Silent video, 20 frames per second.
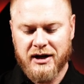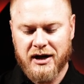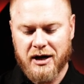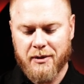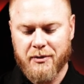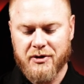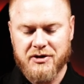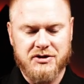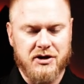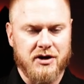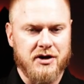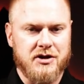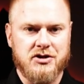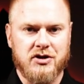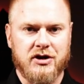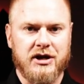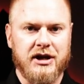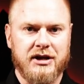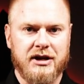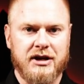But as long as
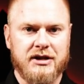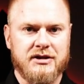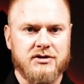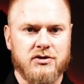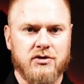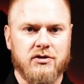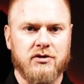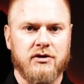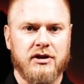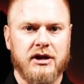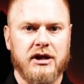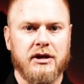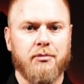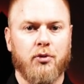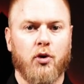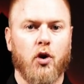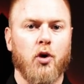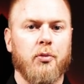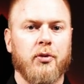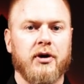you're getting into the
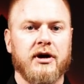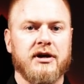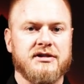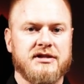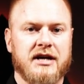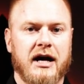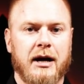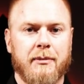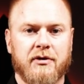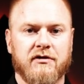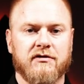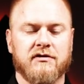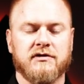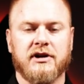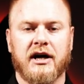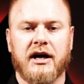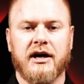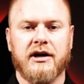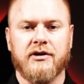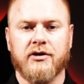appropriate type of
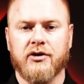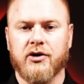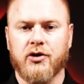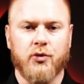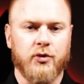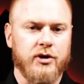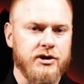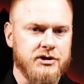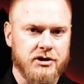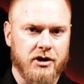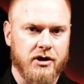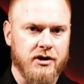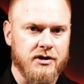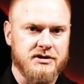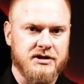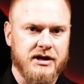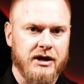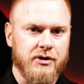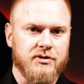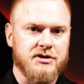light, you're going to
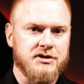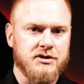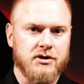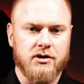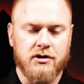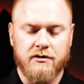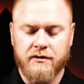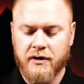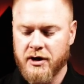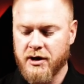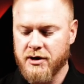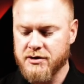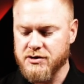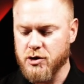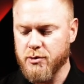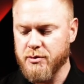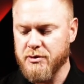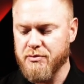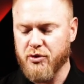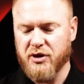recharge that reserve.
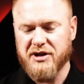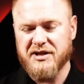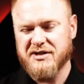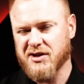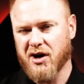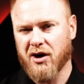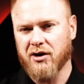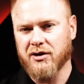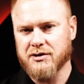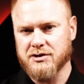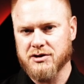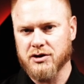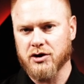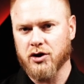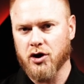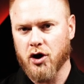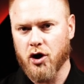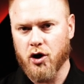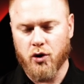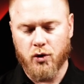So you'll be pretty solid to
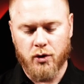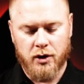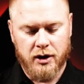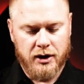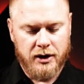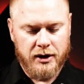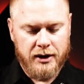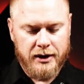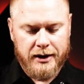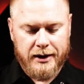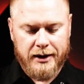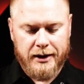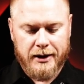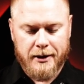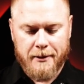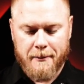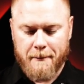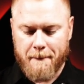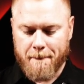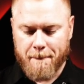go.
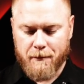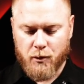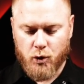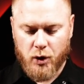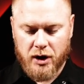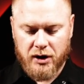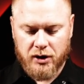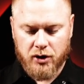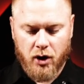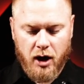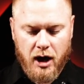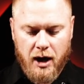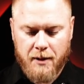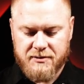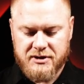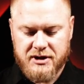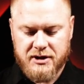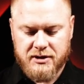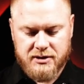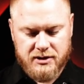Great little
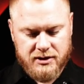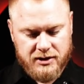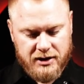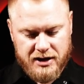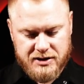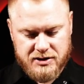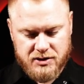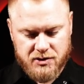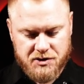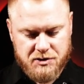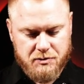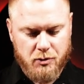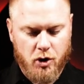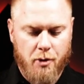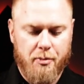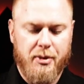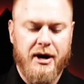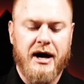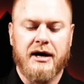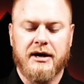optic, nice little
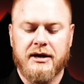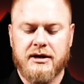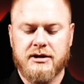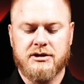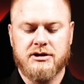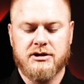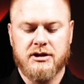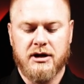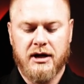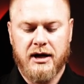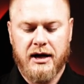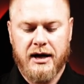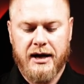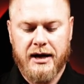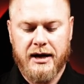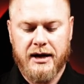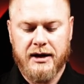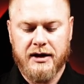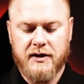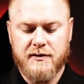small package,
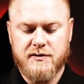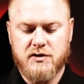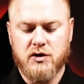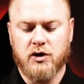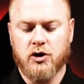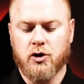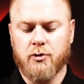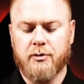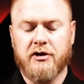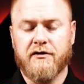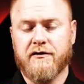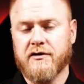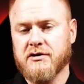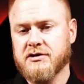and gives you a little bit of